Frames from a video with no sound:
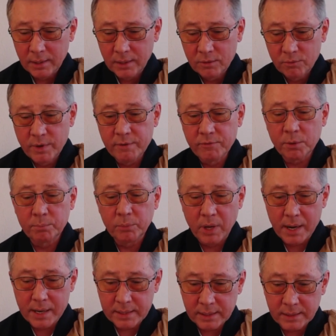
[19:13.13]
river
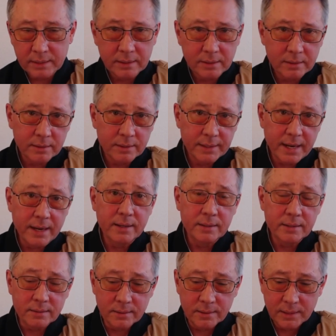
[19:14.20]
blindness,
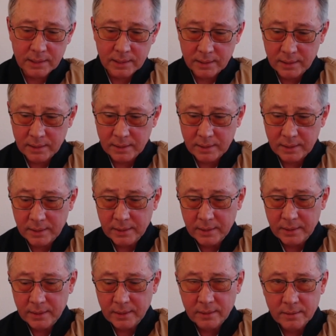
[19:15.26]
cancer,
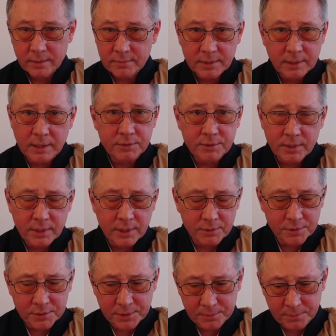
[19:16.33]
100
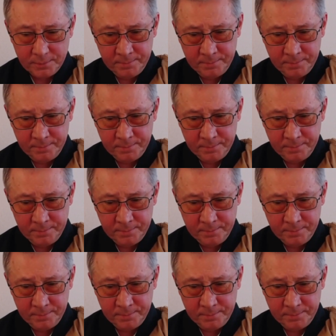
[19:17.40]
others.